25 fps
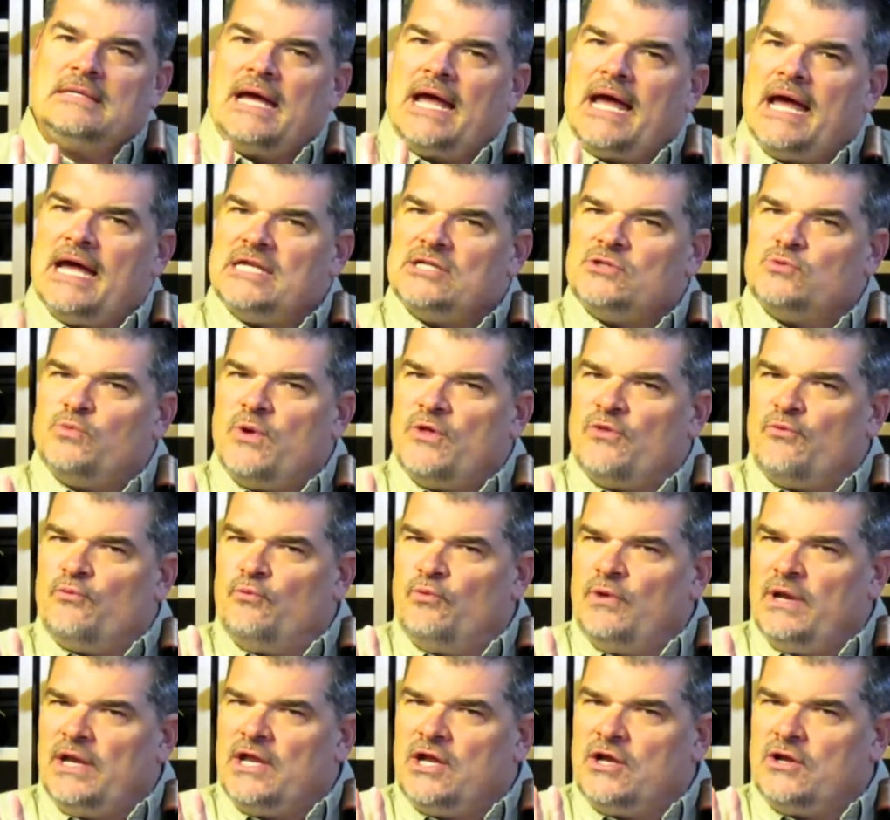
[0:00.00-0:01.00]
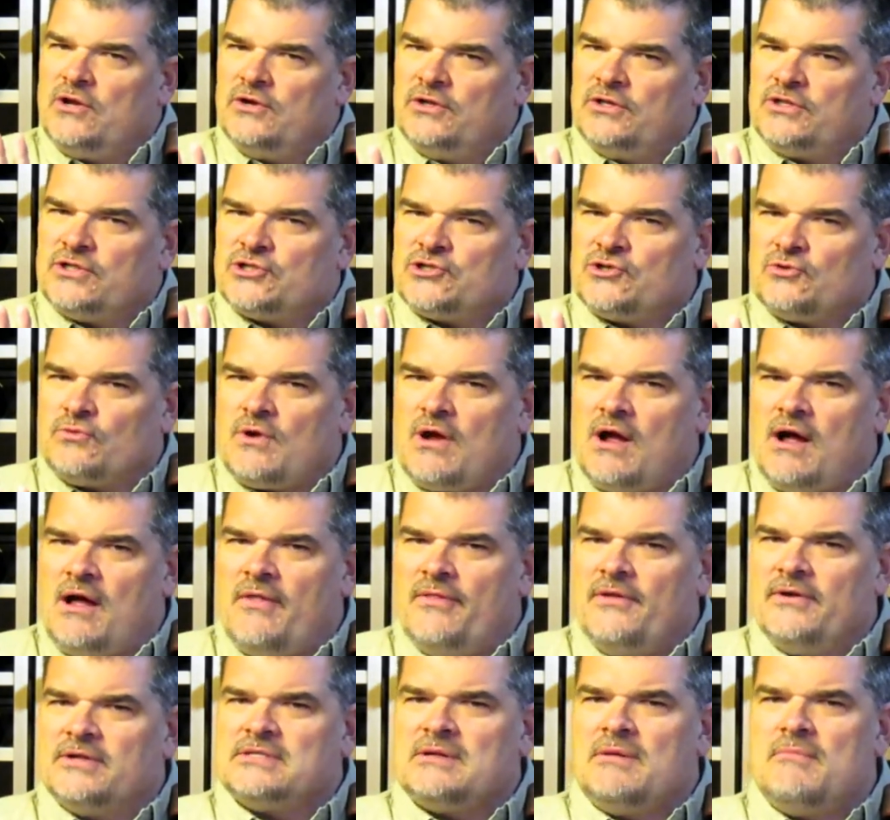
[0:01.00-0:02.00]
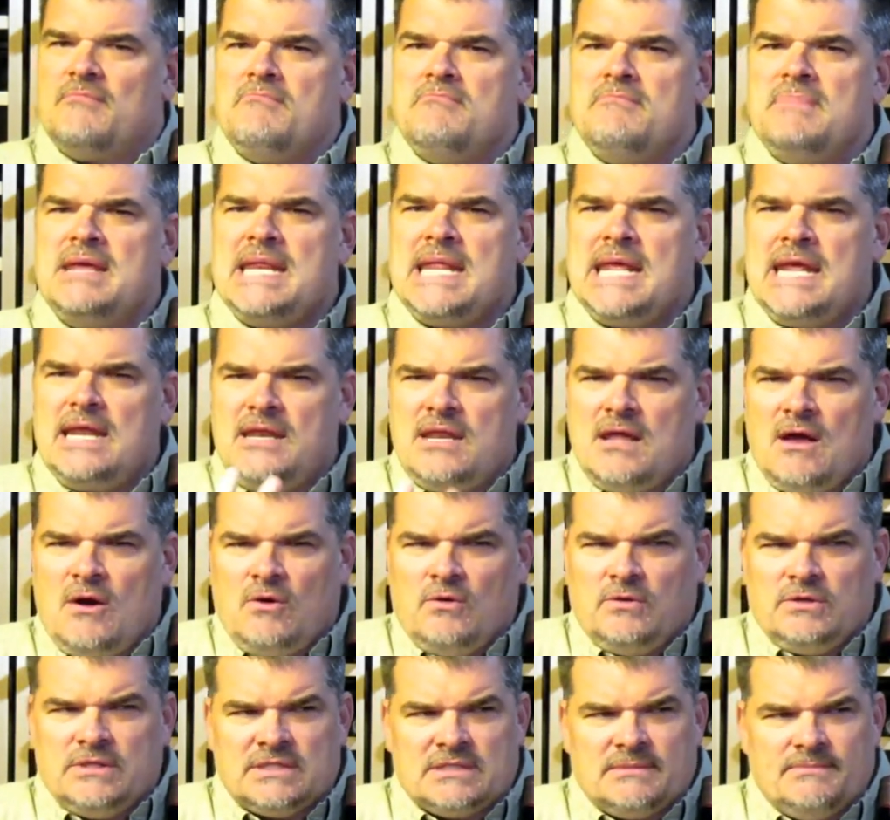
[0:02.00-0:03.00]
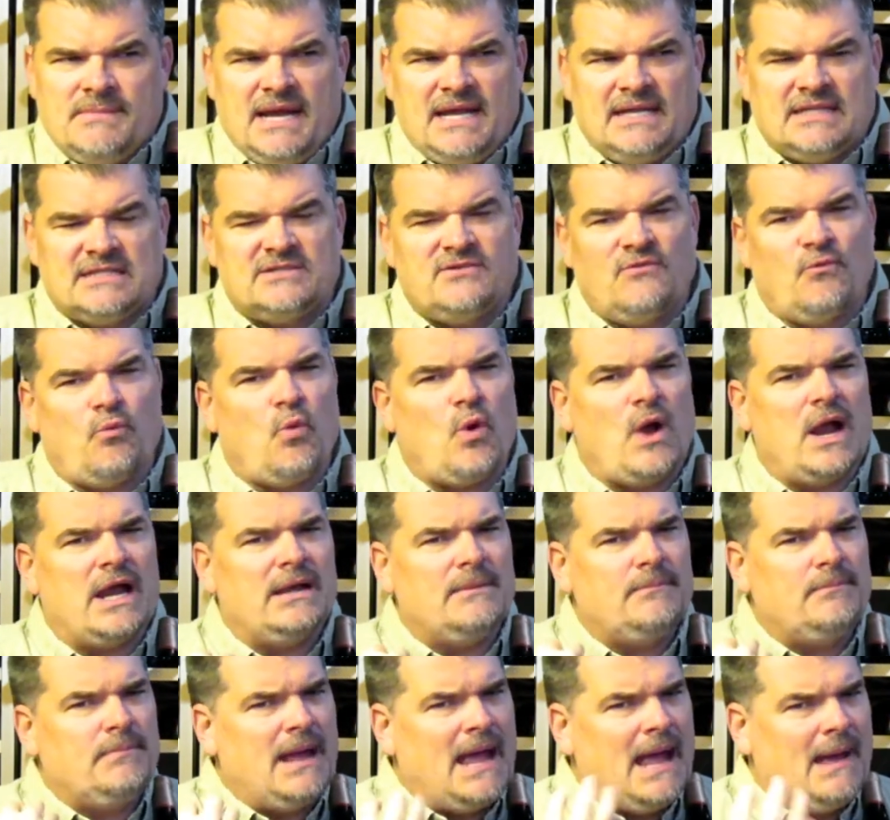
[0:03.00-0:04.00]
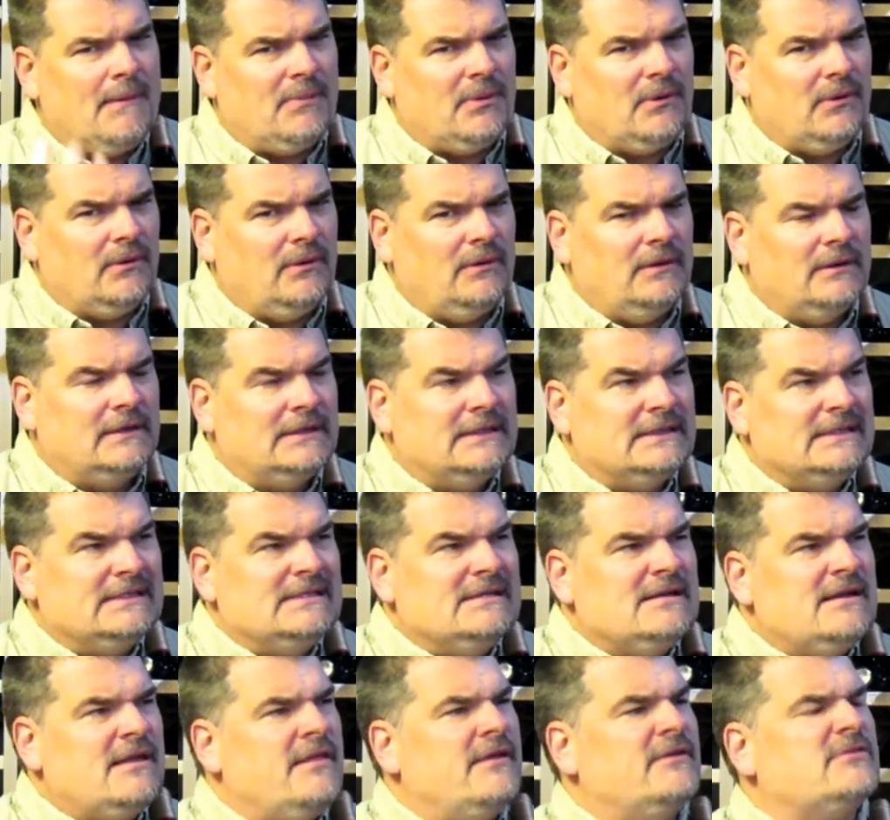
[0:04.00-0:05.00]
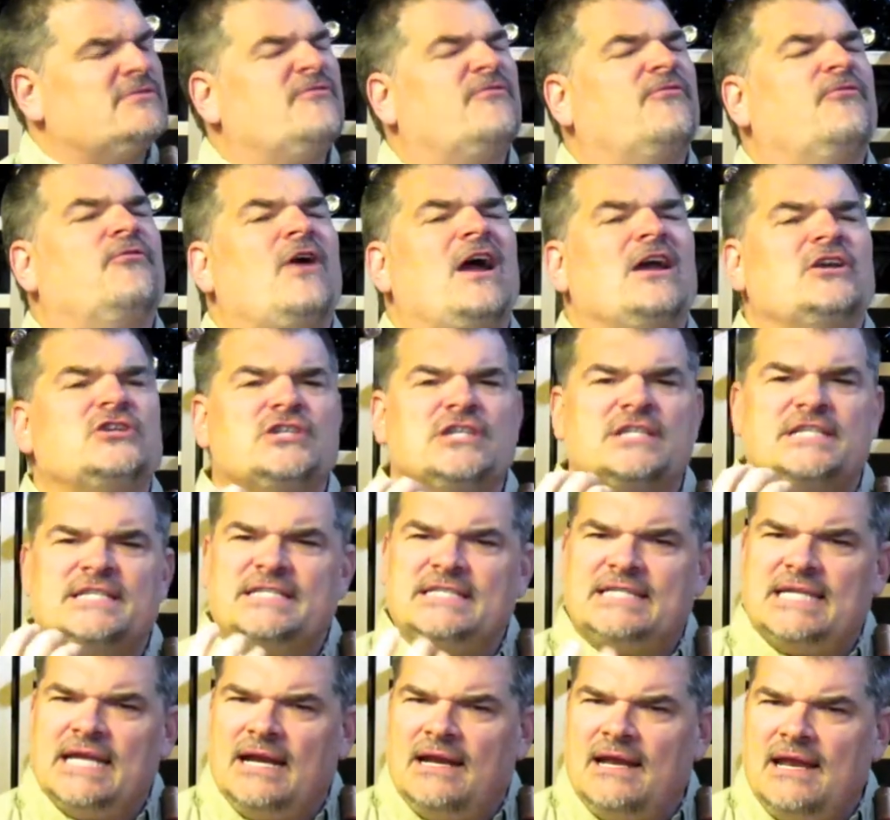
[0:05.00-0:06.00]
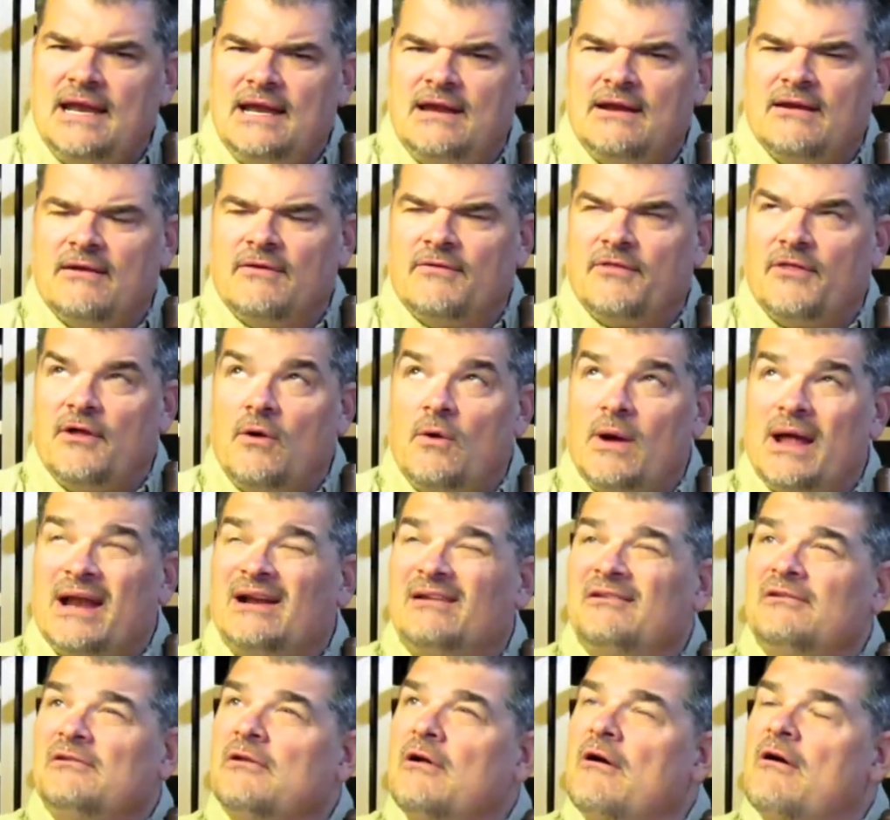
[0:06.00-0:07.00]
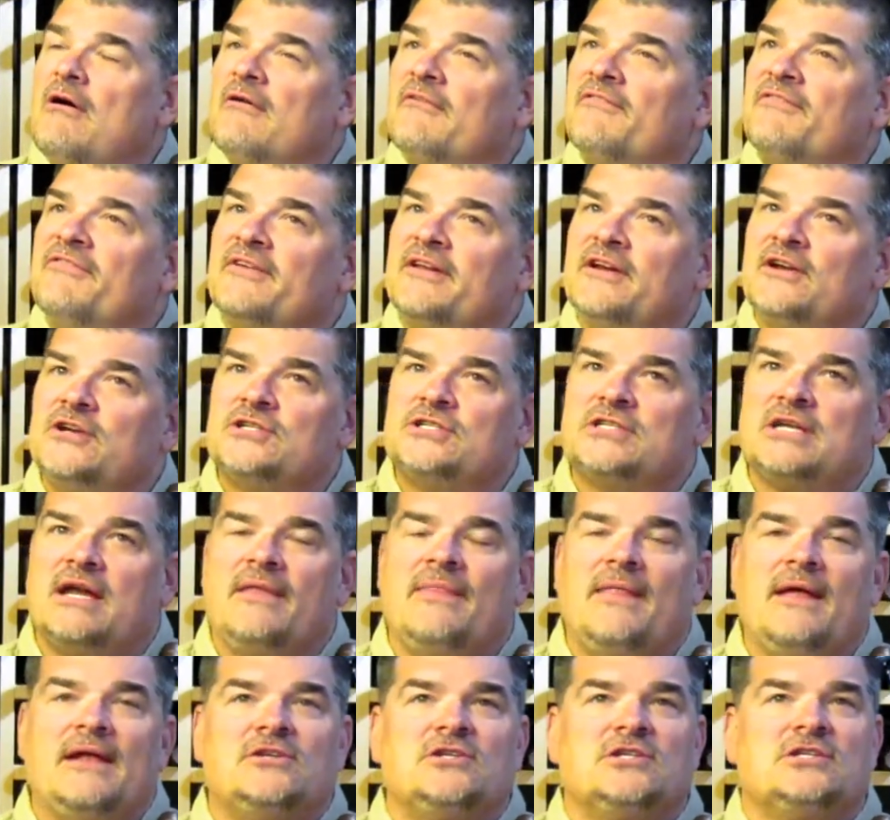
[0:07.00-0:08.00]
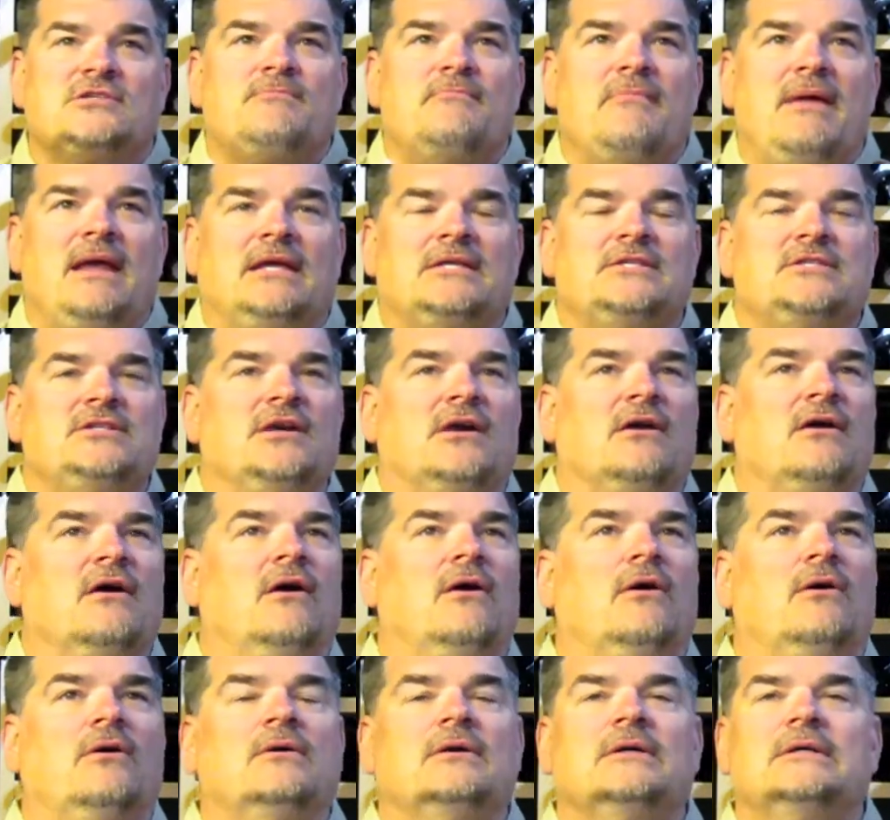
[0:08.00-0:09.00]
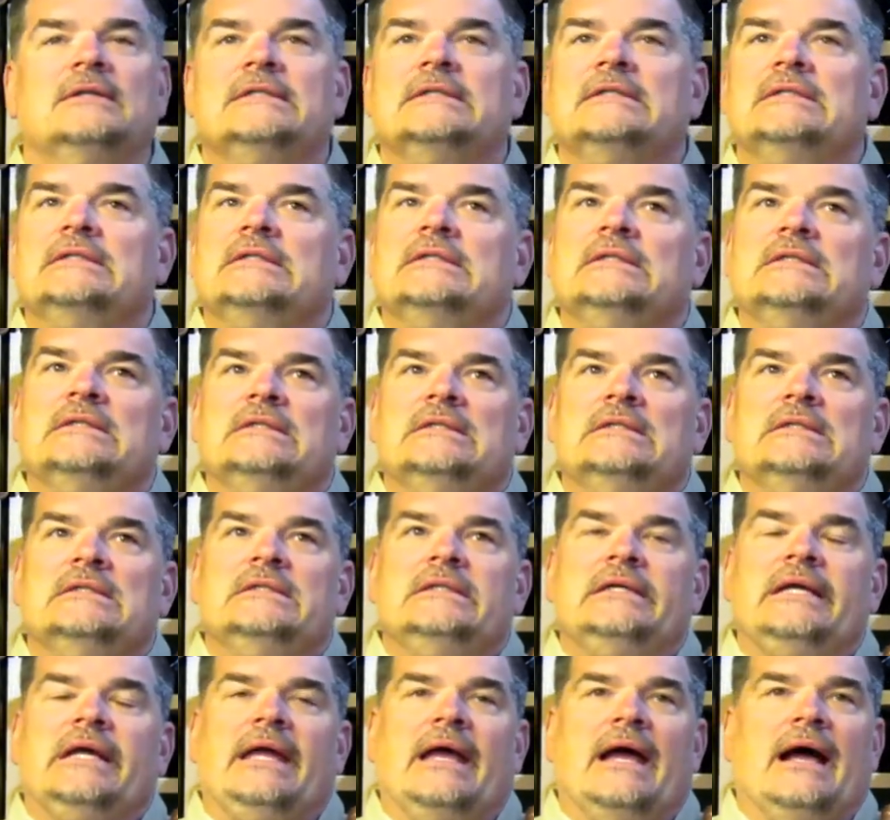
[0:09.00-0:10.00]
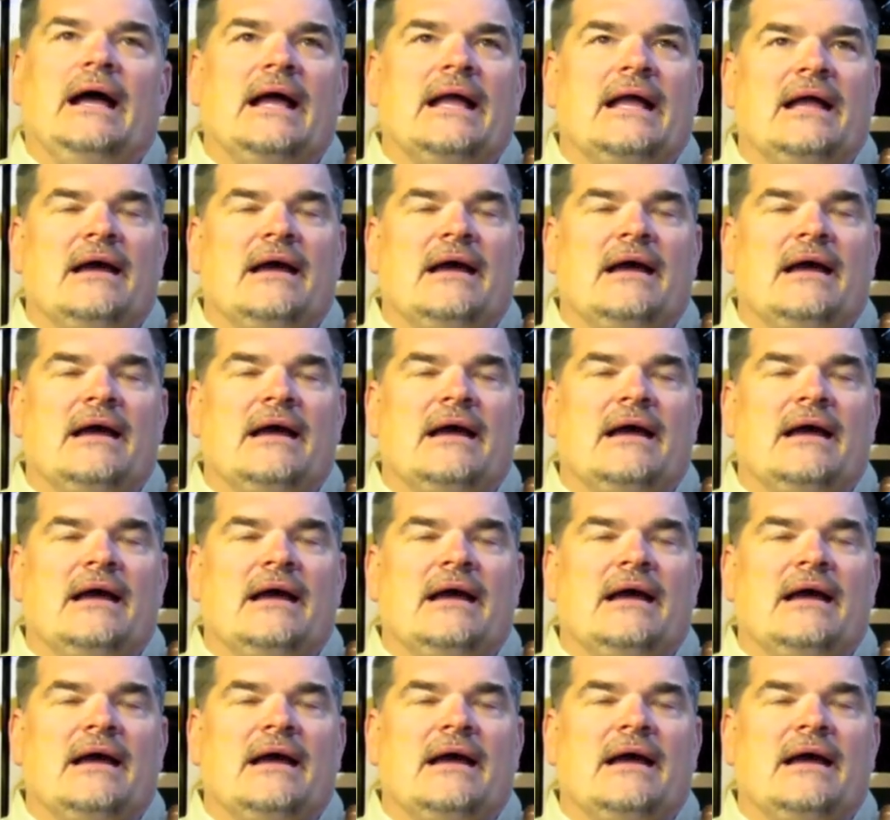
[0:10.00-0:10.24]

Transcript: as with really good Syrah, there's a meaty note, some hints of white pepper. There's fresh acidity here though, and a long finish, and that just makes you go, yeah, I